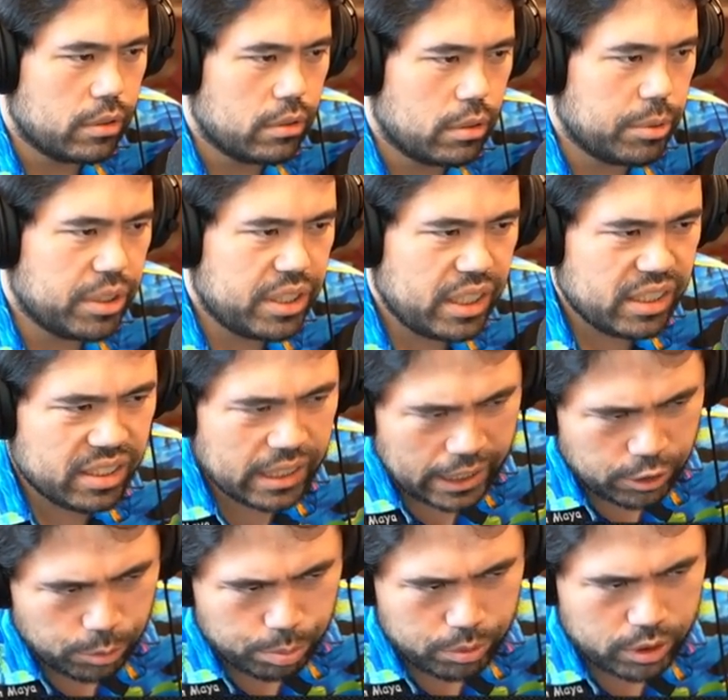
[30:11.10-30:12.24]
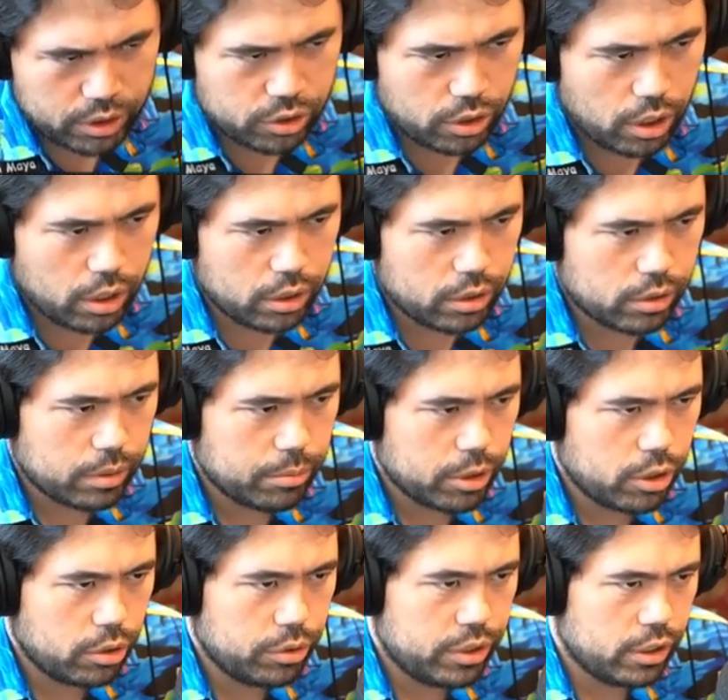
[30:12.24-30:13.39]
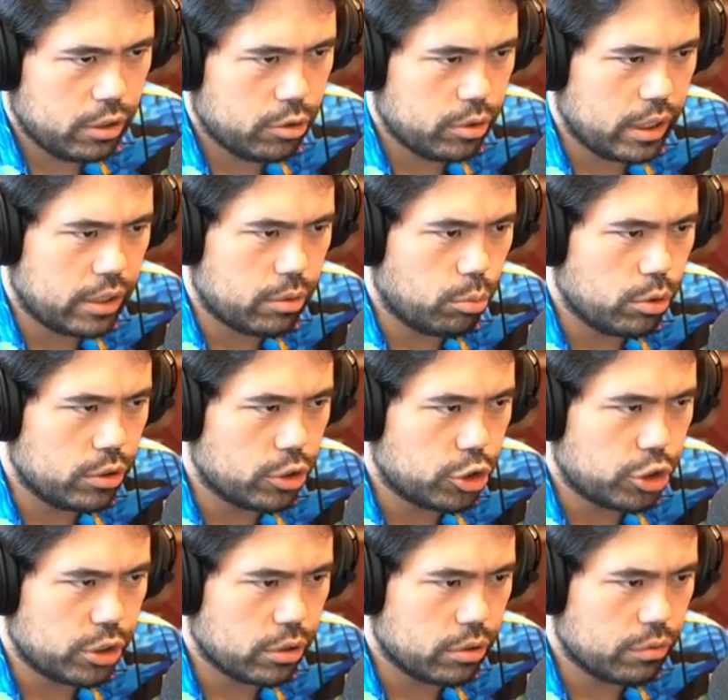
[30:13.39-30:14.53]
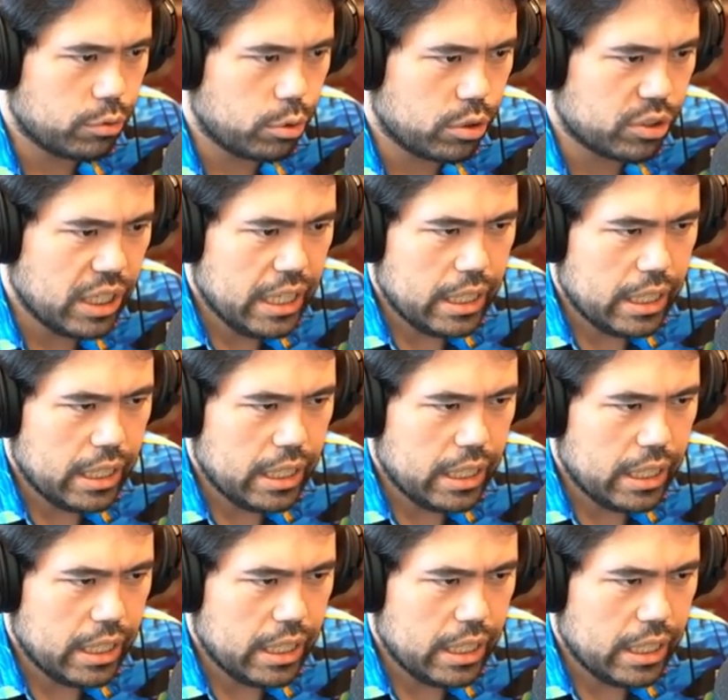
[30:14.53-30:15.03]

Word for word: mean these knights are pretty solid okay I'm gonna go here create the wooden shield of course